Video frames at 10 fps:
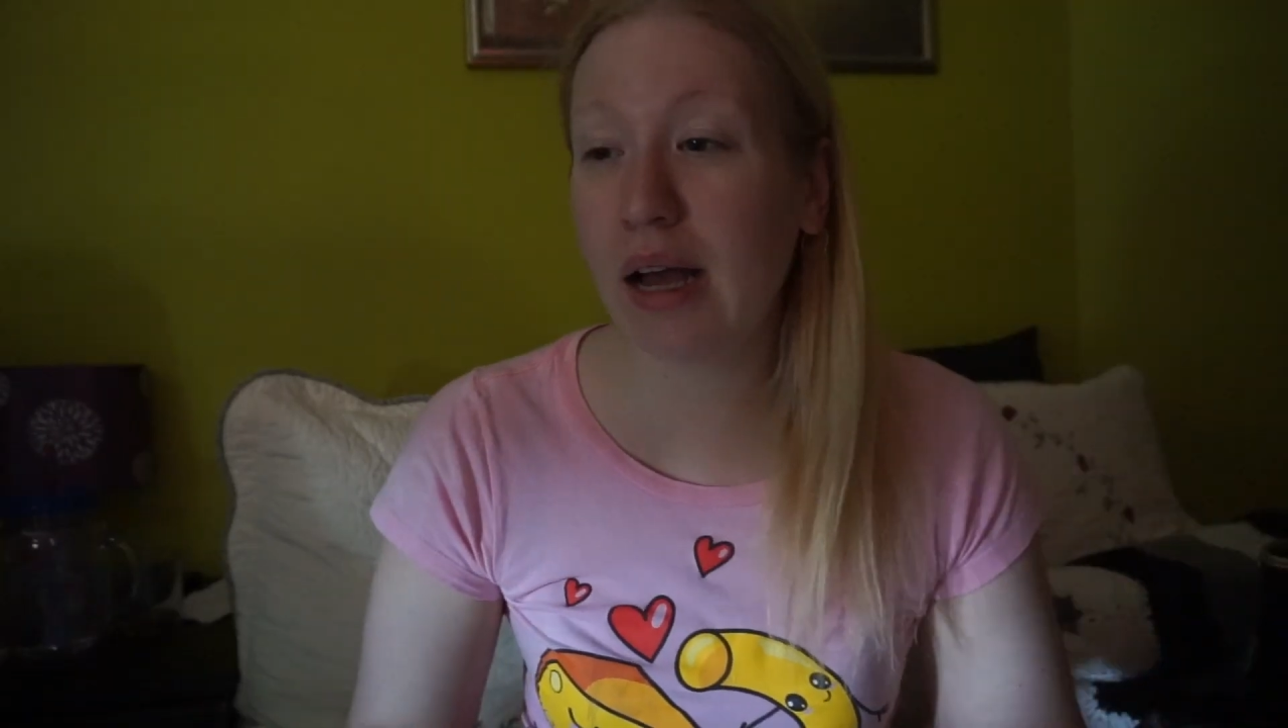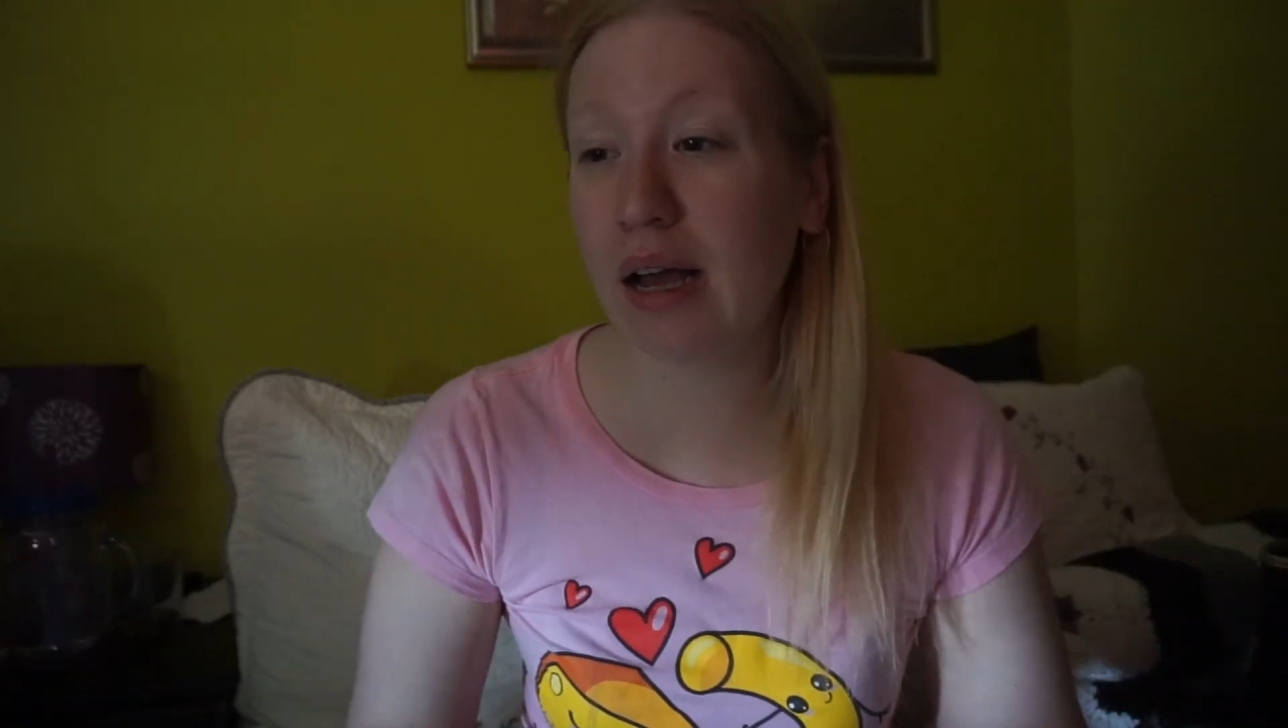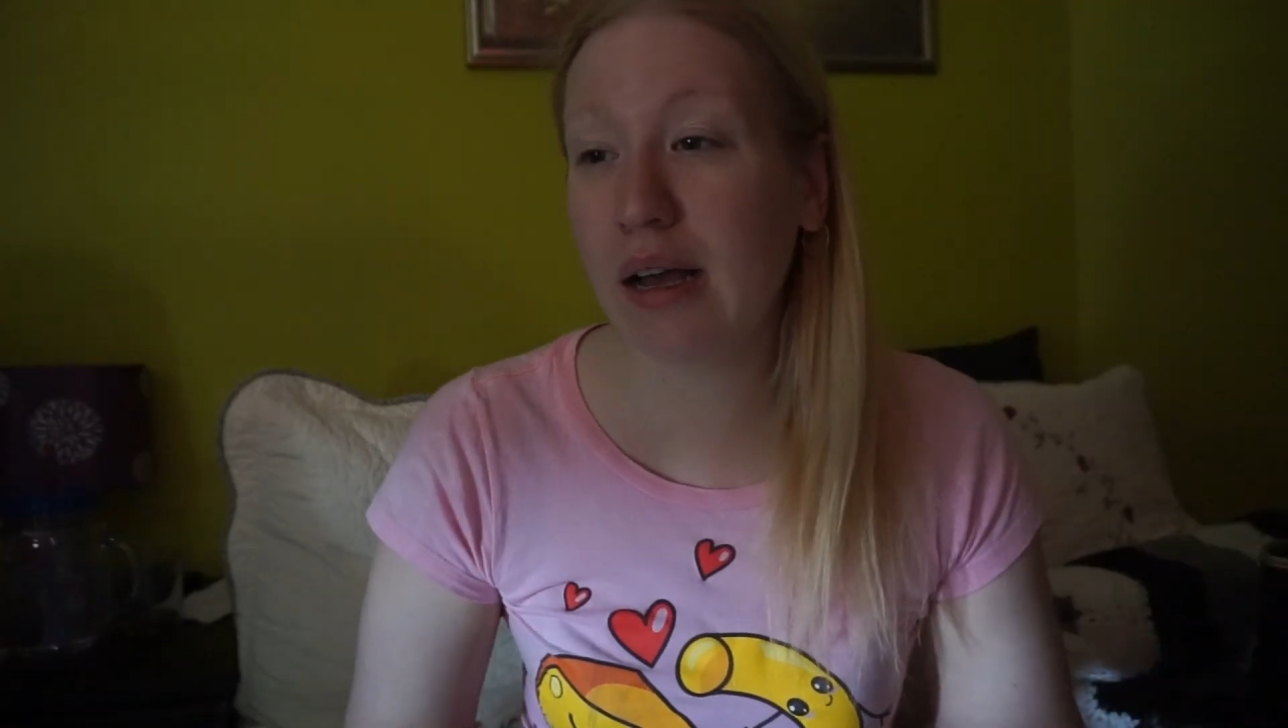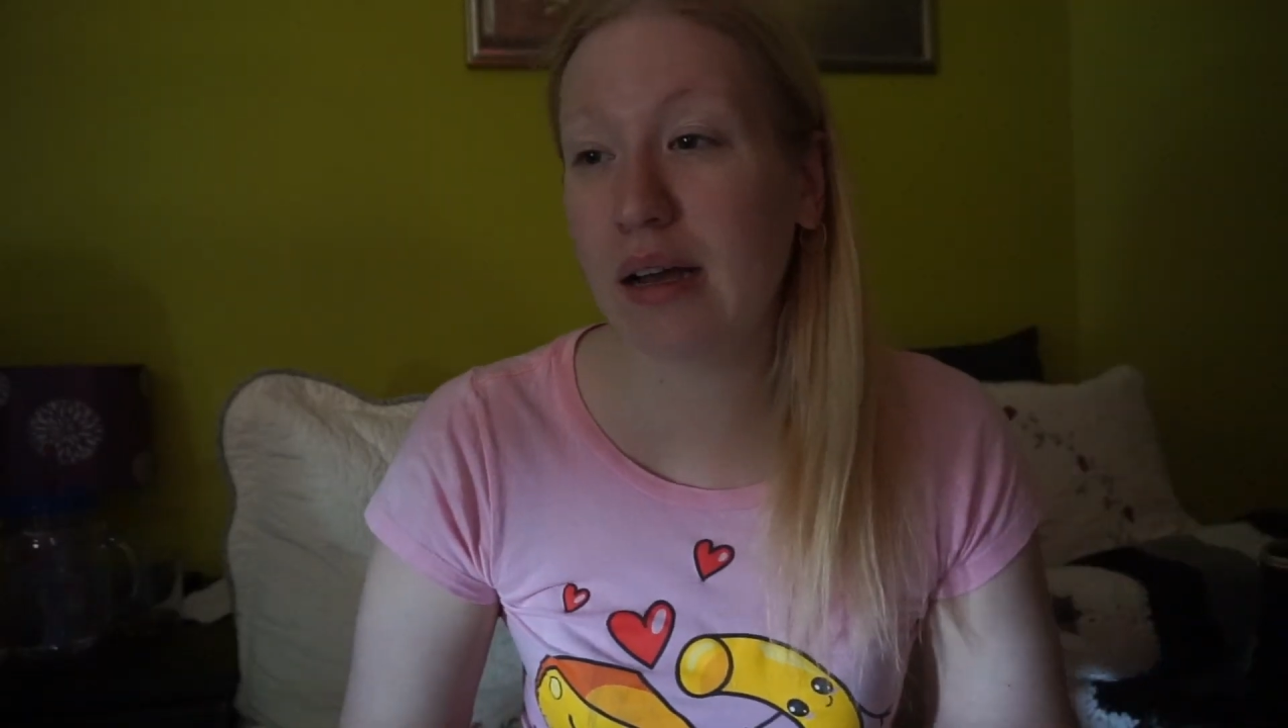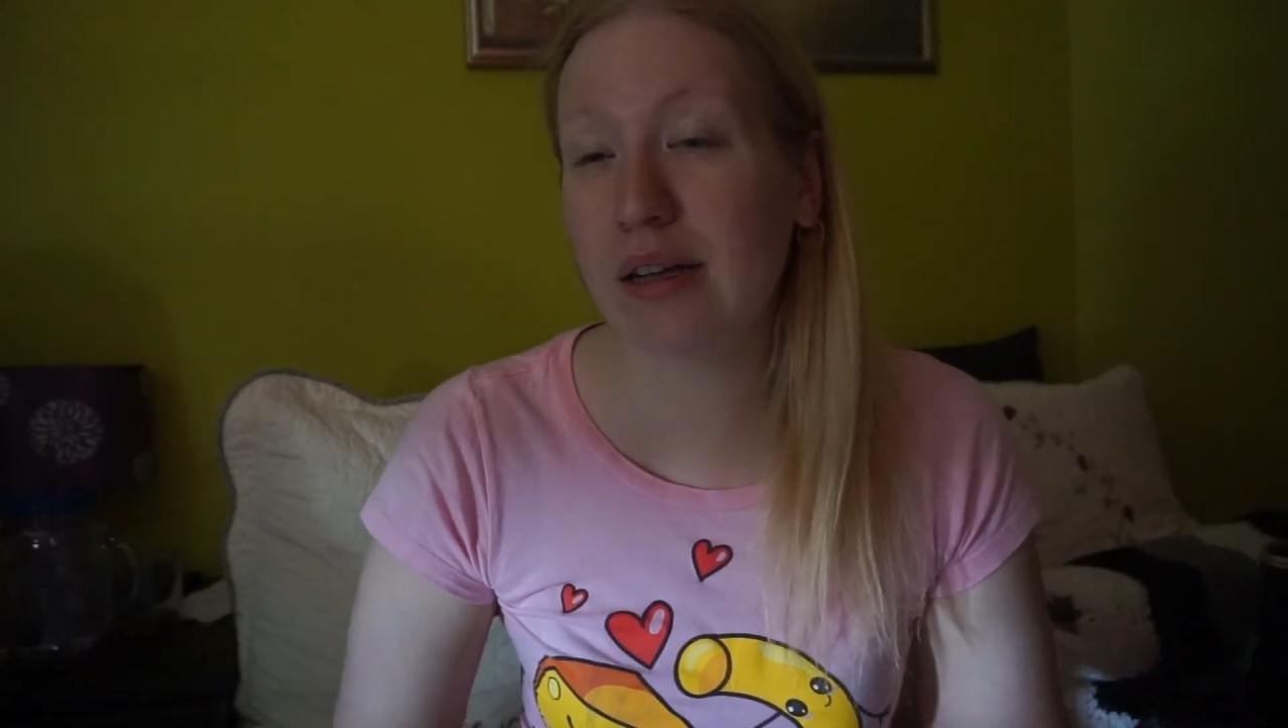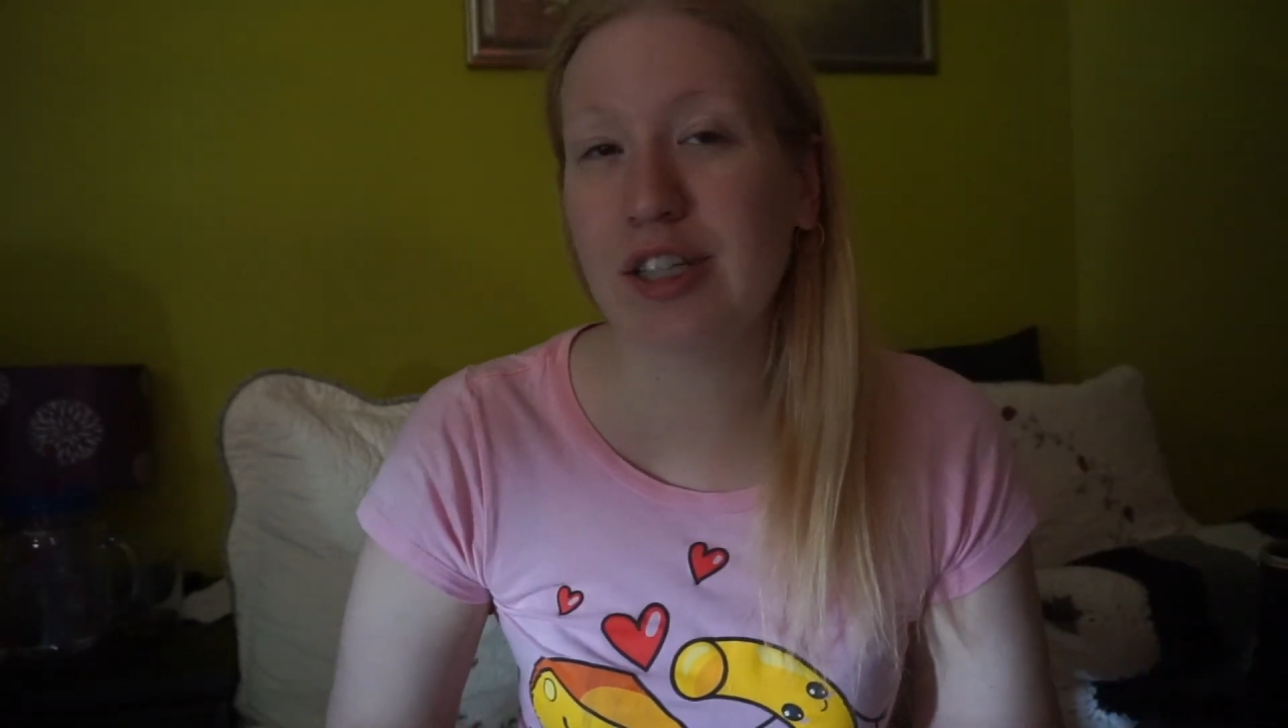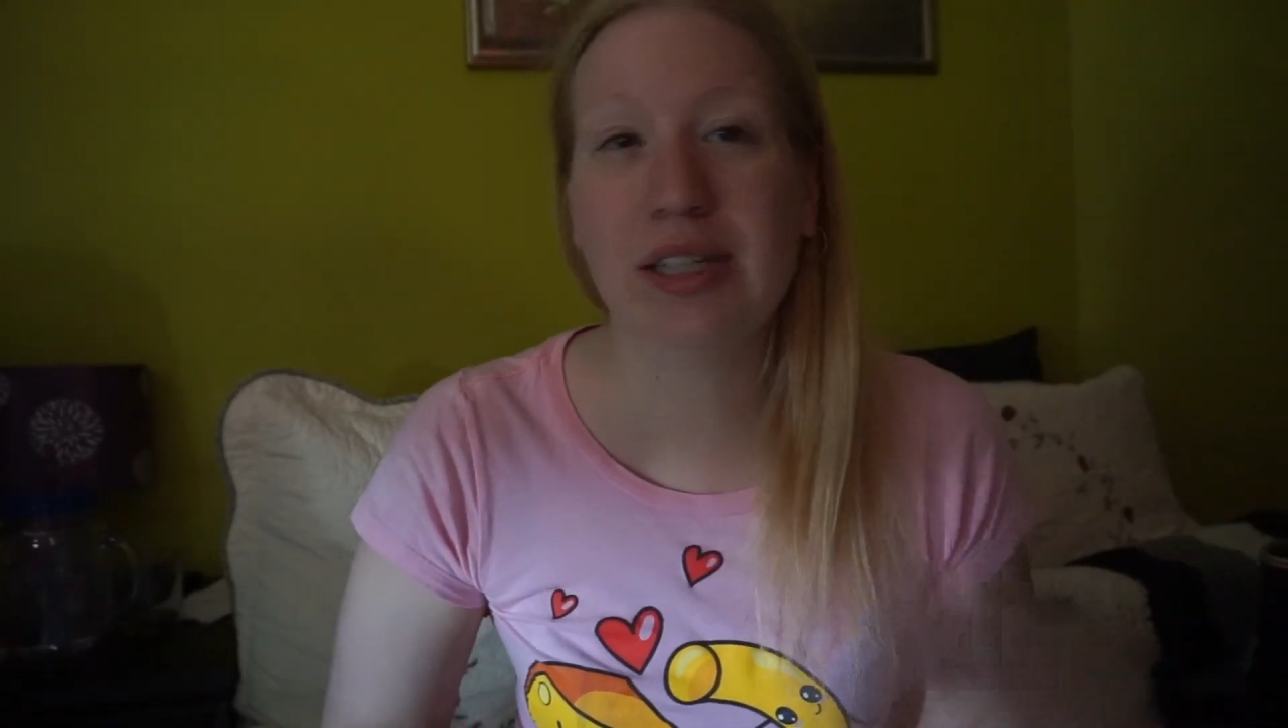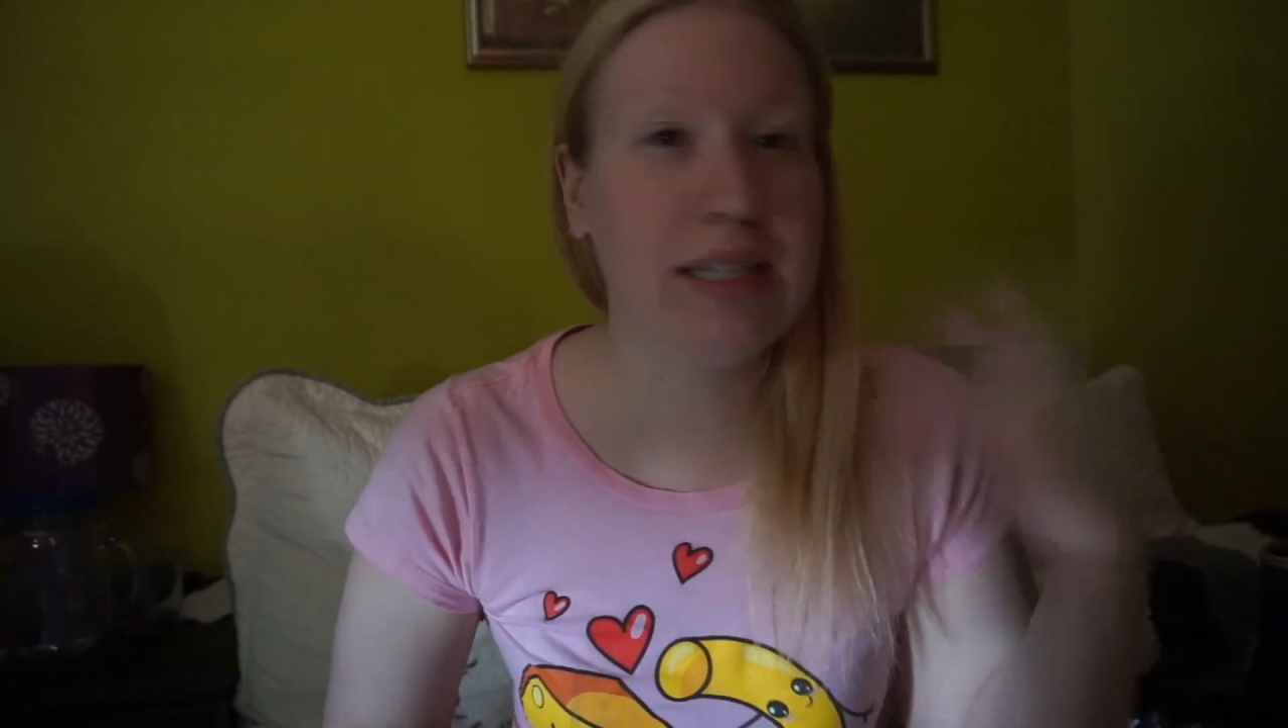and you can